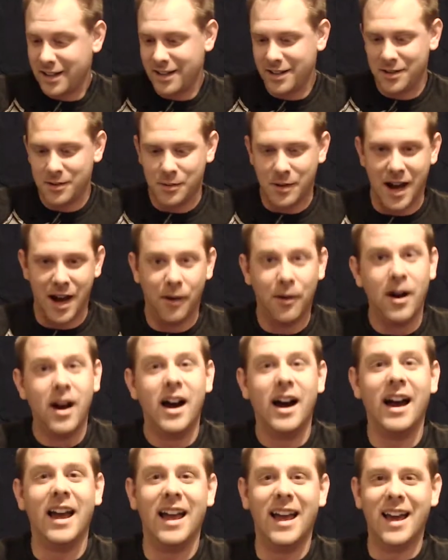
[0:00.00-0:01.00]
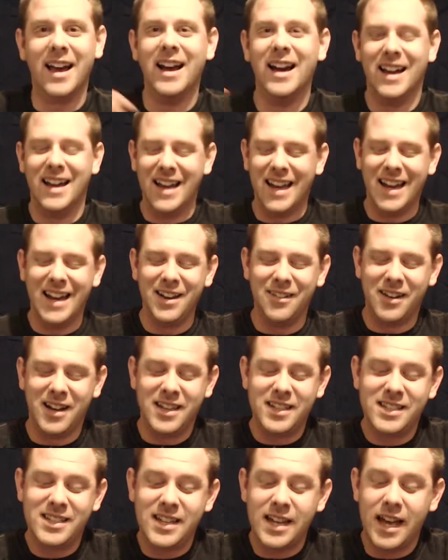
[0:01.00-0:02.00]
wow.
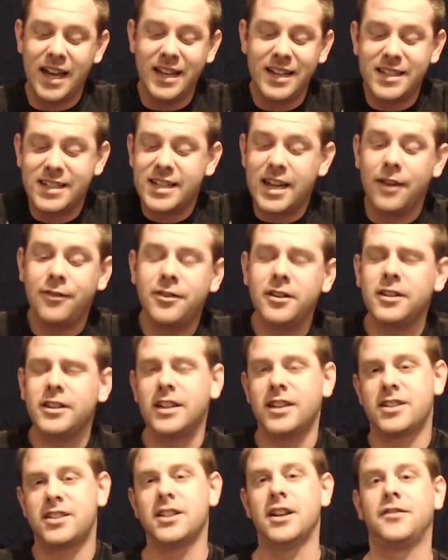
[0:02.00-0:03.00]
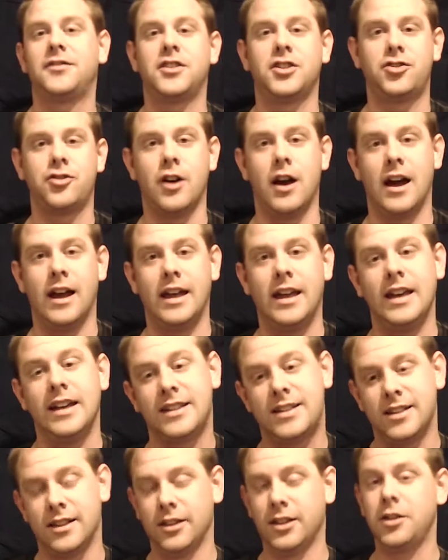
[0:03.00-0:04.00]
Anyways, it's definitely a snuff to try.
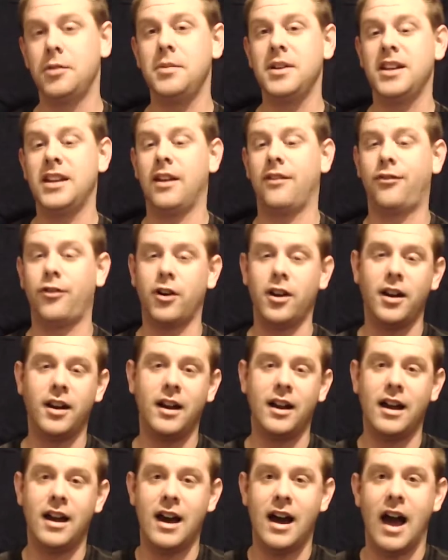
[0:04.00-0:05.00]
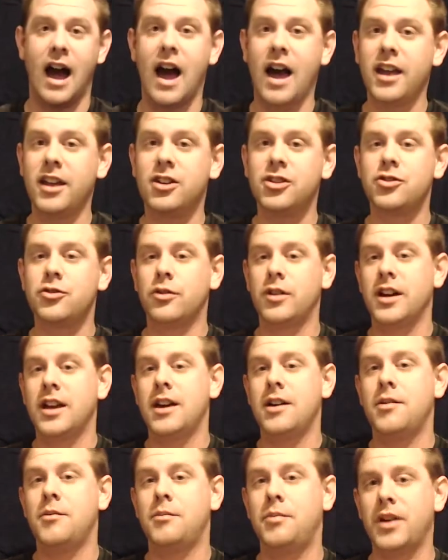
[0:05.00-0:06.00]
It's a little bit different. I enjoy
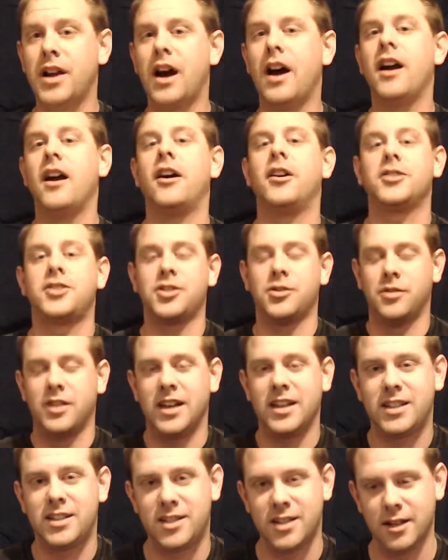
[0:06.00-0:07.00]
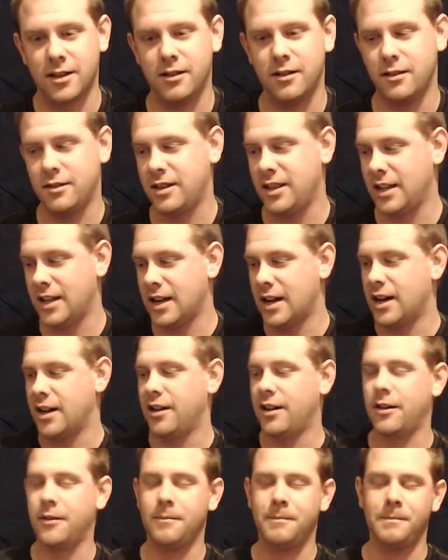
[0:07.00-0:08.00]
it, but I also like
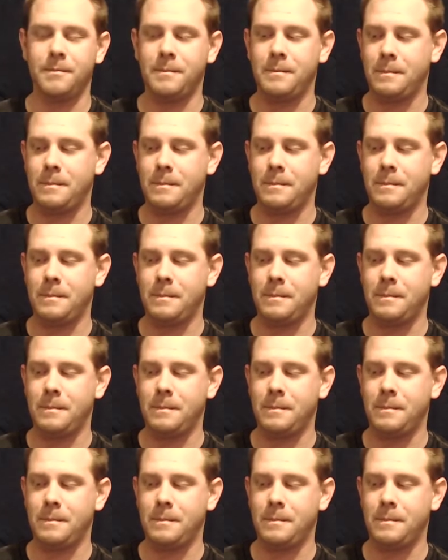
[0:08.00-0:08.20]
the